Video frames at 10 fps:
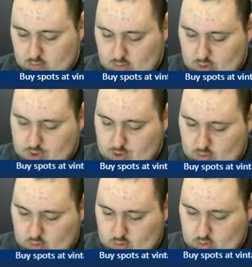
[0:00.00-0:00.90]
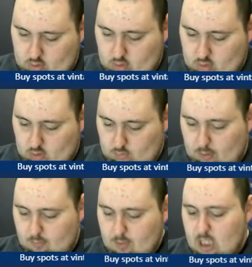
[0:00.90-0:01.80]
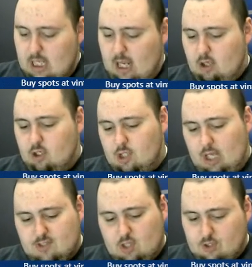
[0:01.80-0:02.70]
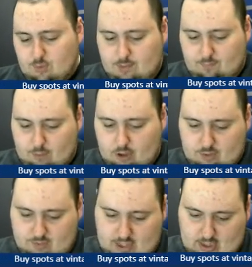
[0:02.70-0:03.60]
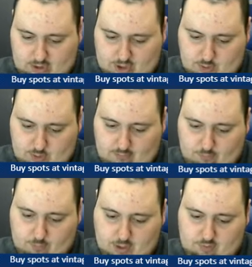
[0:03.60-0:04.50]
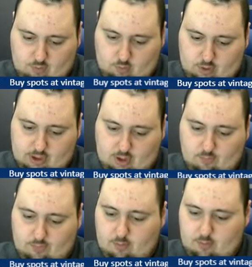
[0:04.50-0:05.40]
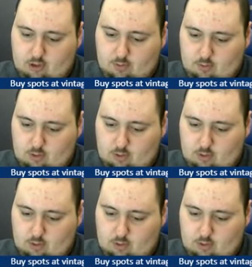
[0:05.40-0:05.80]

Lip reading: Gotcha. All right. No problem. Yeah, I saw a tweet from her saying like she would never be totally done with WWE.